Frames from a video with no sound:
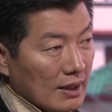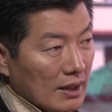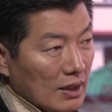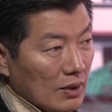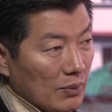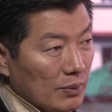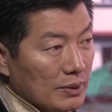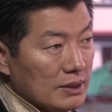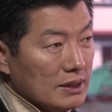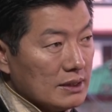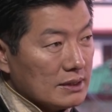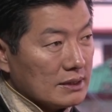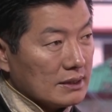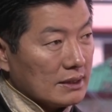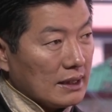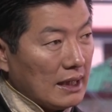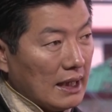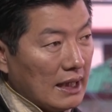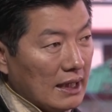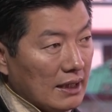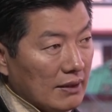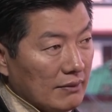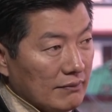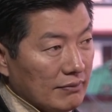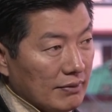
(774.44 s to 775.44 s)
with this
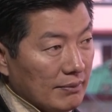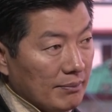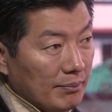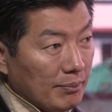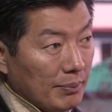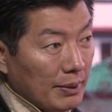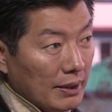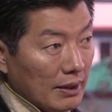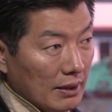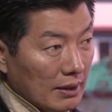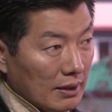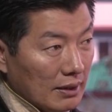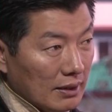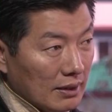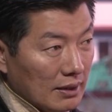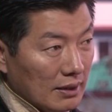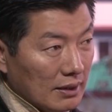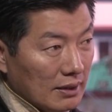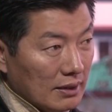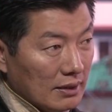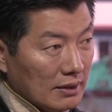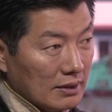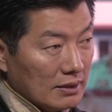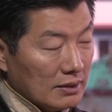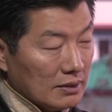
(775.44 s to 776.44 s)
kind of a bill
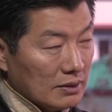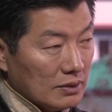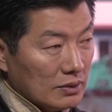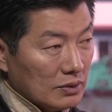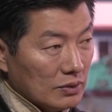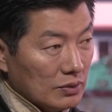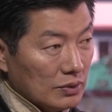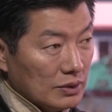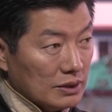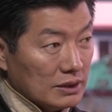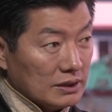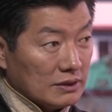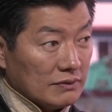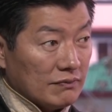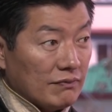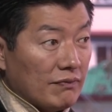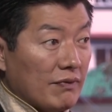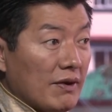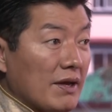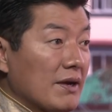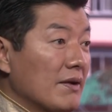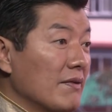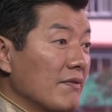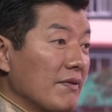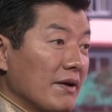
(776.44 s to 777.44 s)
is
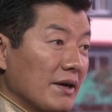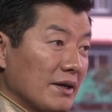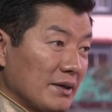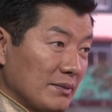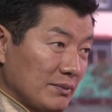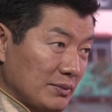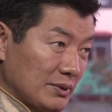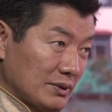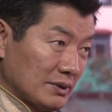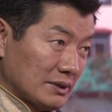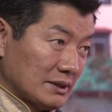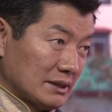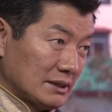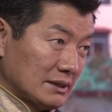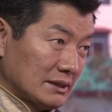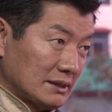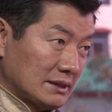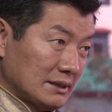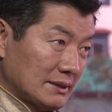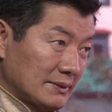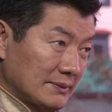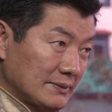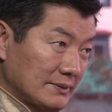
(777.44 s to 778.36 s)
very, very important.